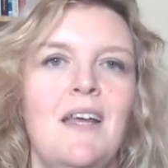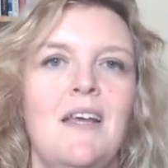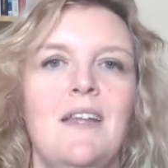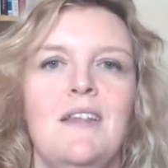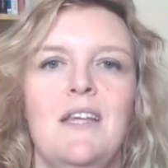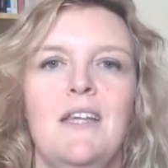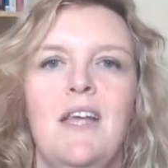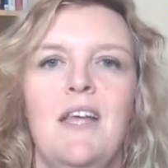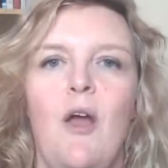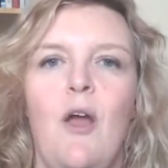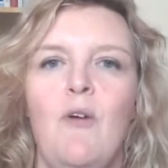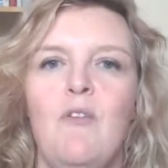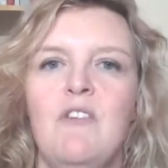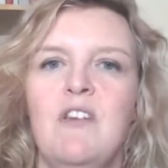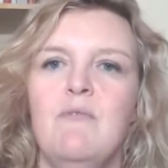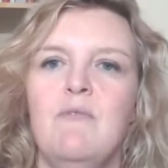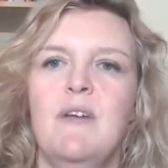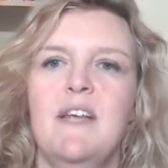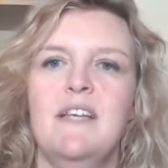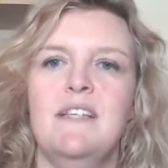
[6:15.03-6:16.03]
The
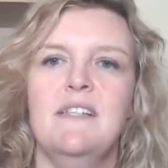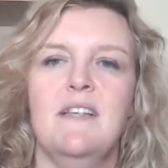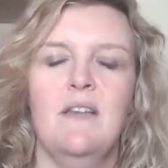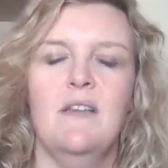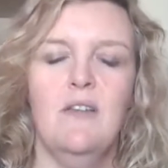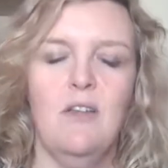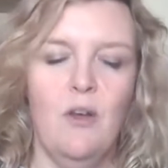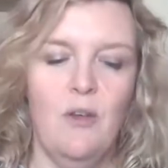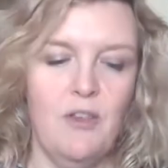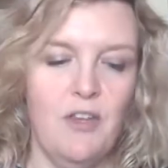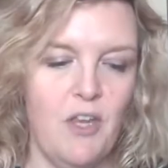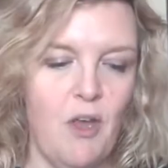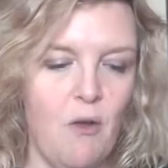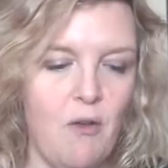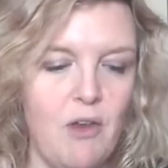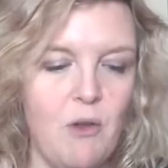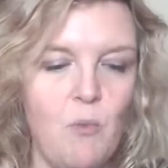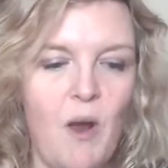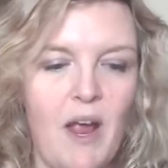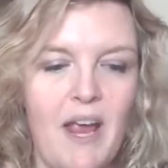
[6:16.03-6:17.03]
only
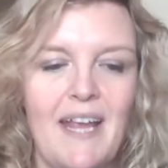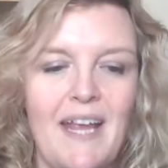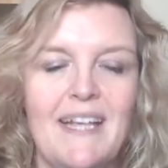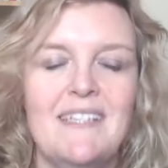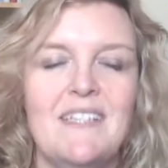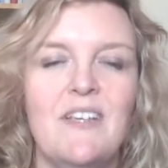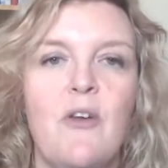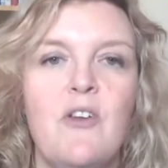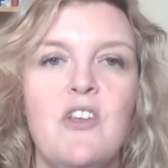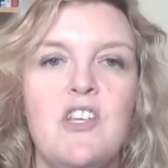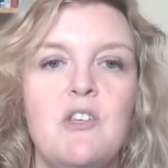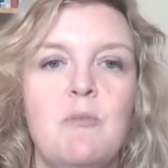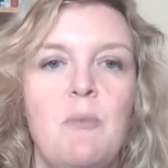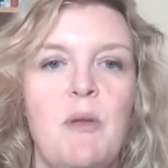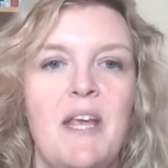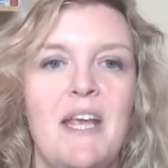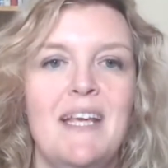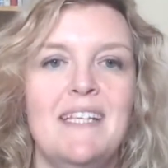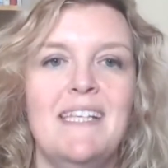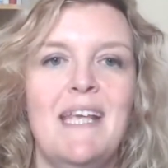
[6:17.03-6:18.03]
way it's going to
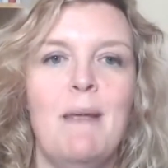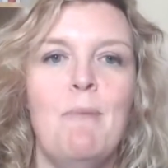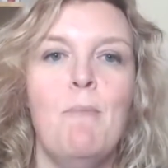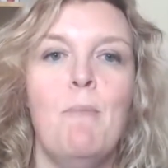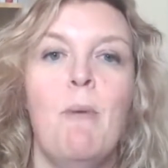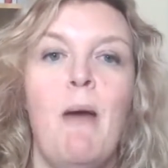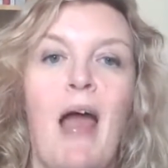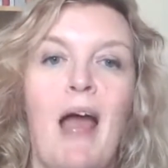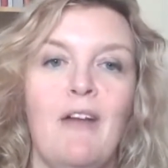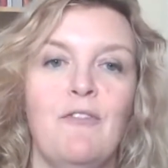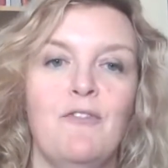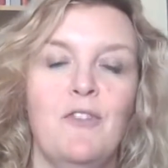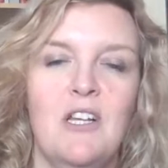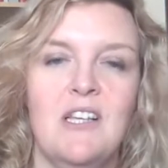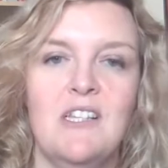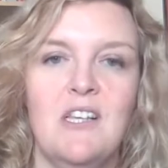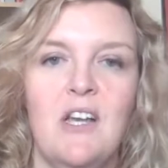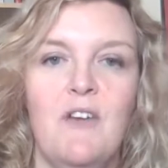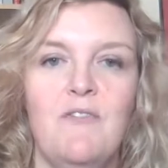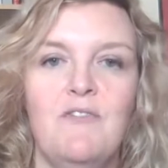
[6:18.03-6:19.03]
be as impactful
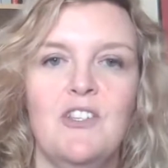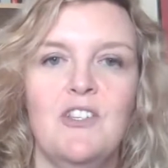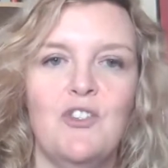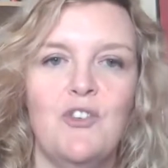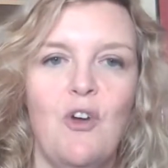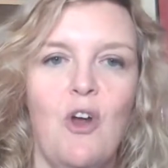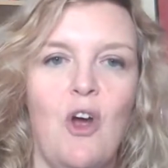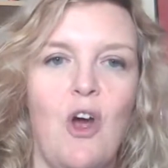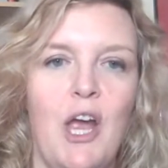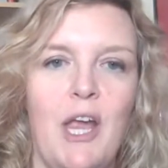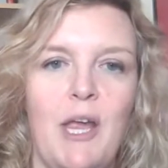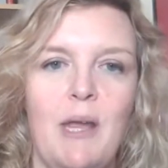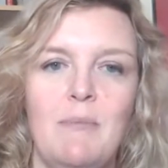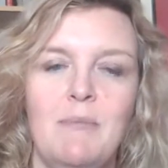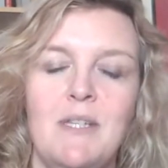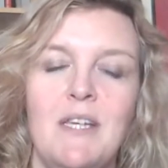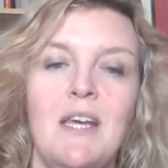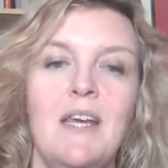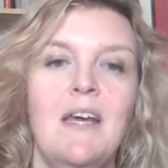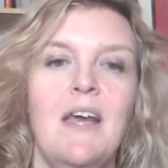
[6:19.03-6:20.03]
as I've
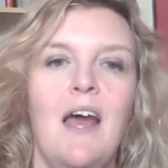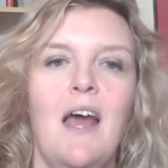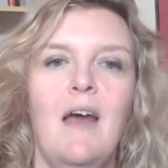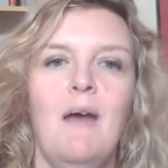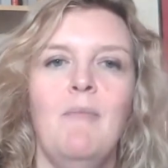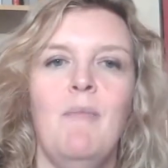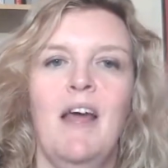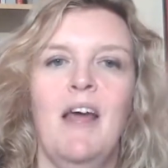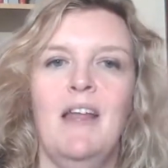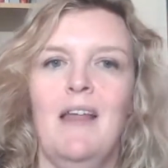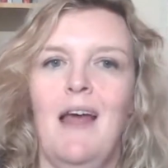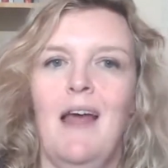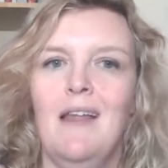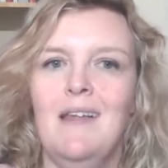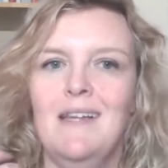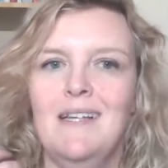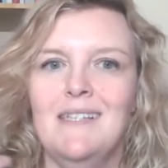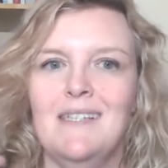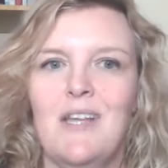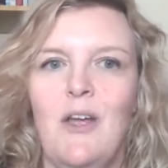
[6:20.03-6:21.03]
described, and
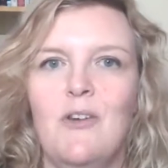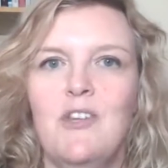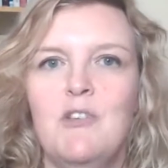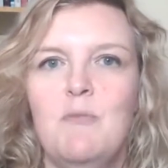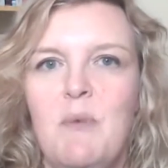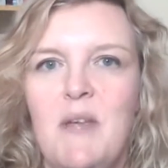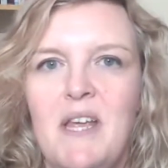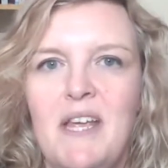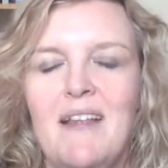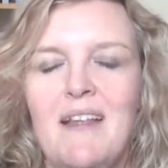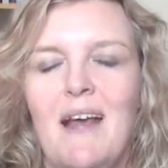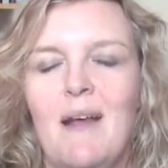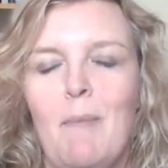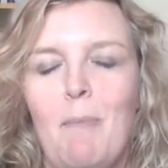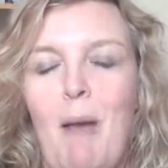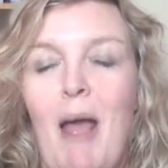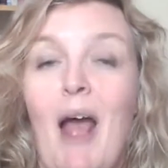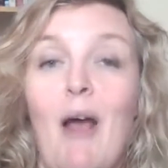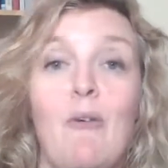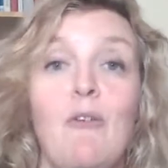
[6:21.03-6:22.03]
it's going to be that
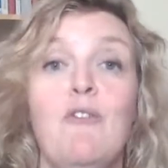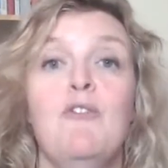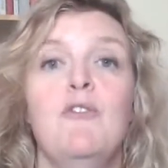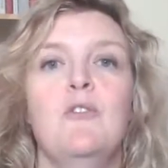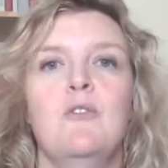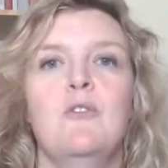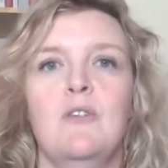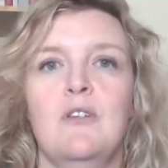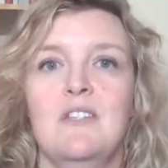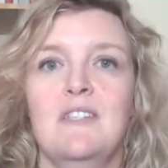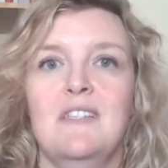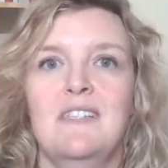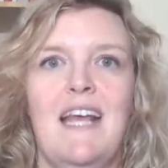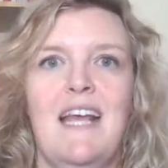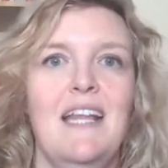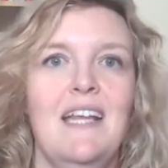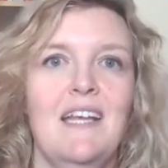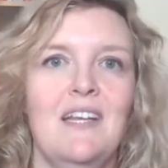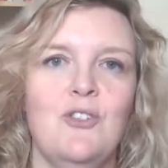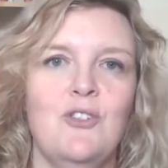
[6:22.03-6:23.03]
powerful
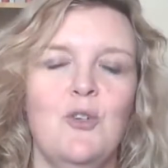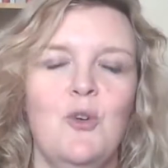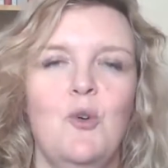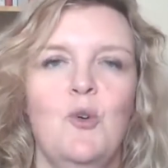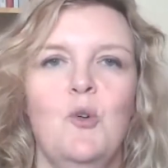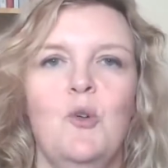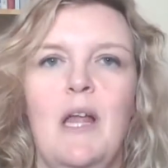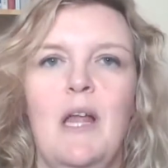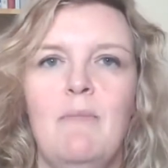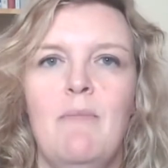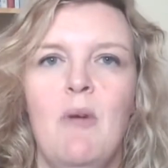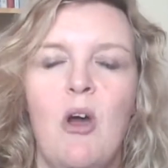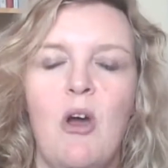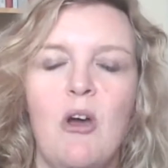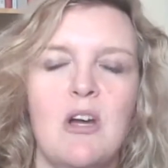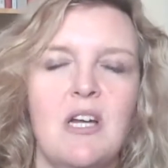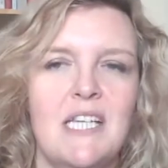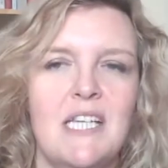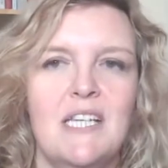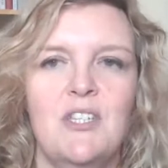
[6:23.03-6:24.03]
selling tool and
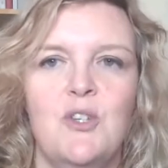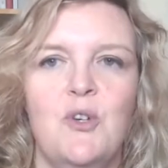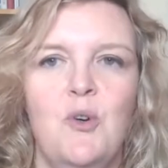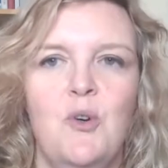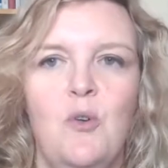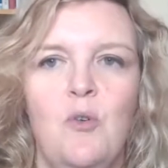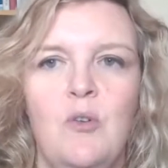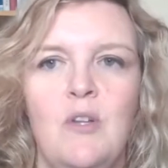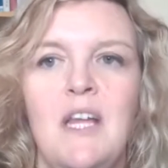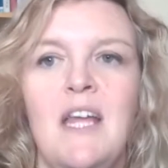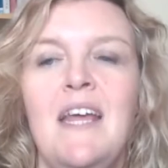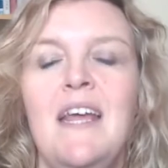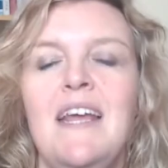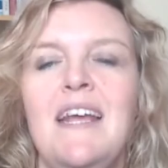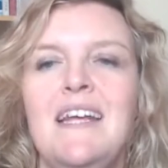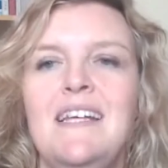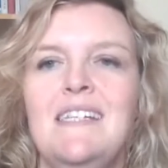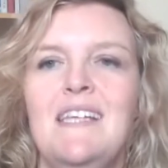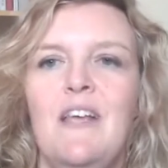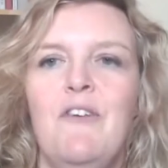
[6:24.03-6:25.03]
marketing tool,
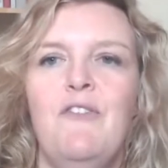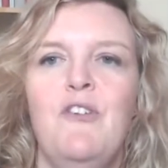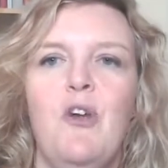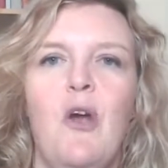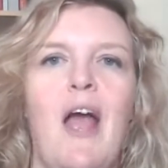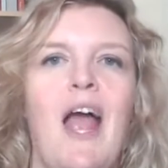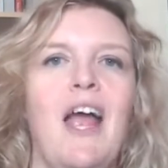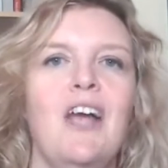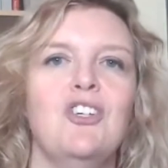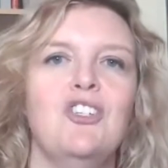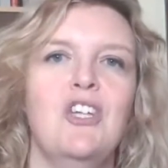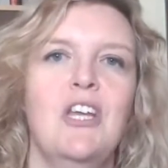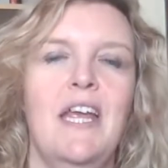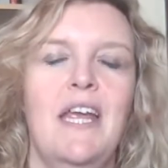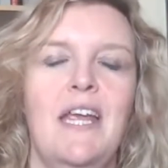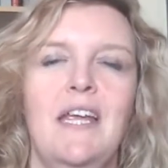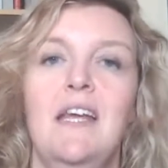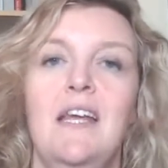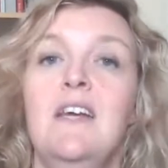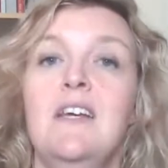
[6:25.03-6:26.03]
is if you're
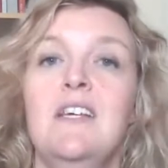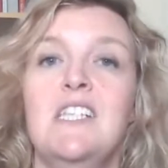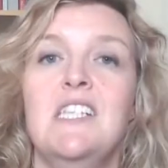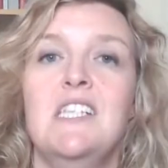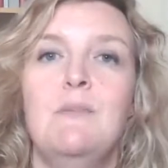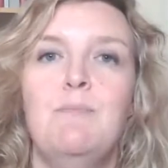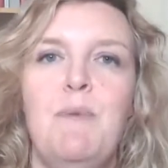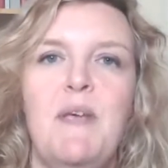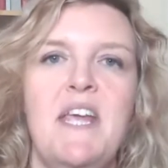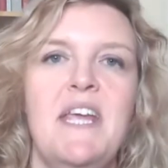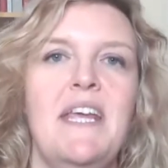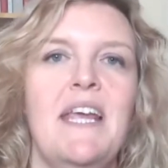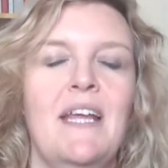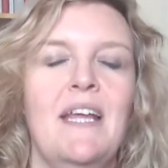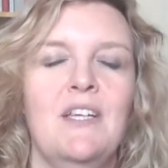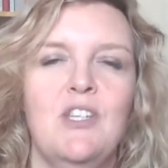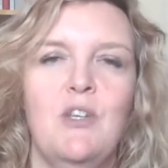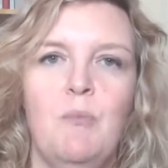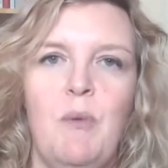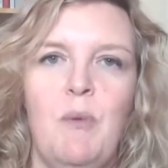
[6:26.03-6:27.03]
actually
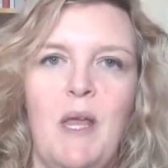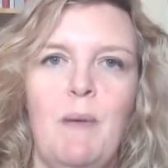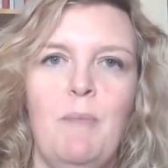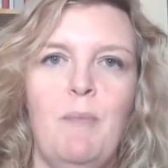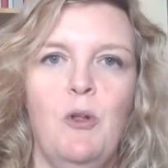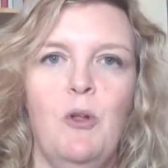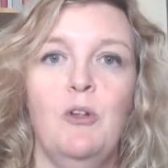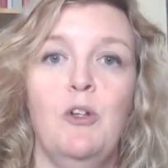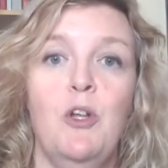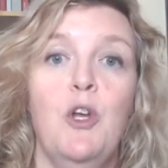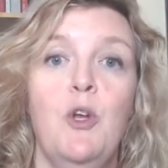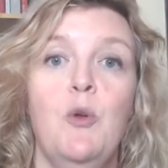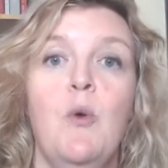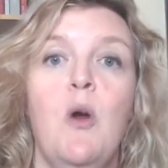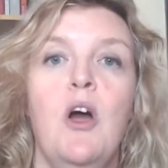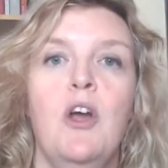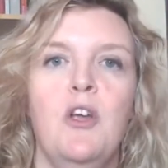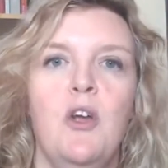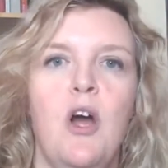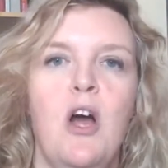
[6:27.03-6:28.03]
speaking to people who
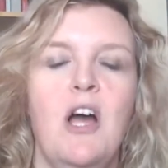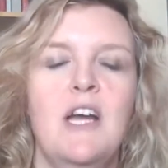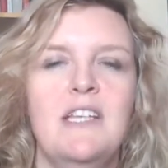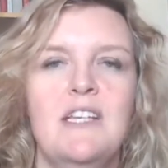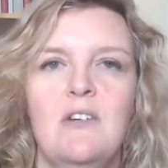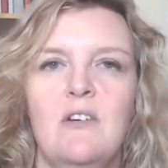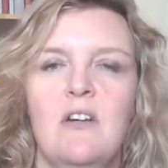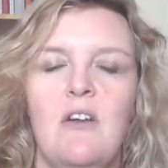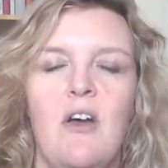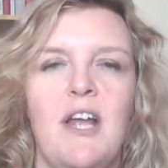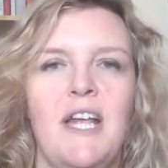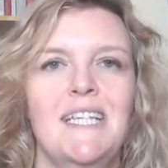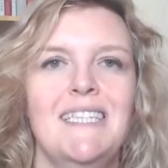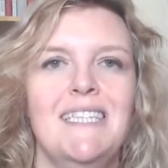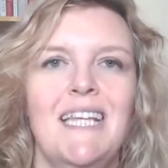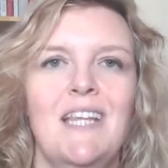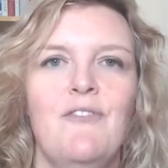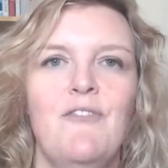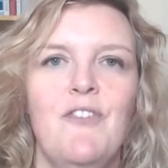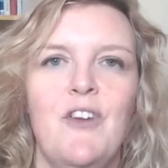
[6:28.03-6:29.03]
are your ideal clients
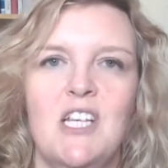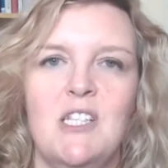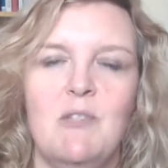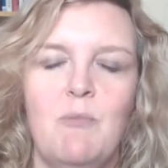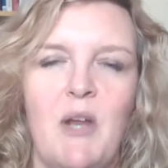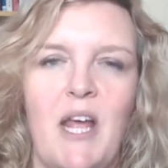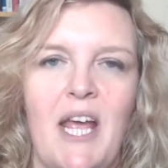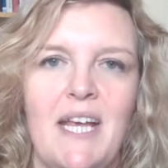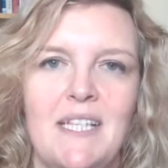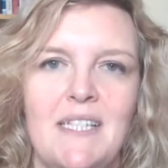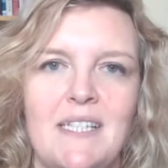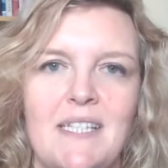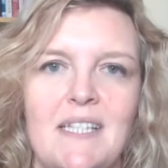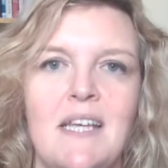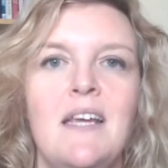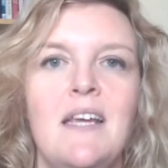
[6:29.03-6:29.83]
in the first place.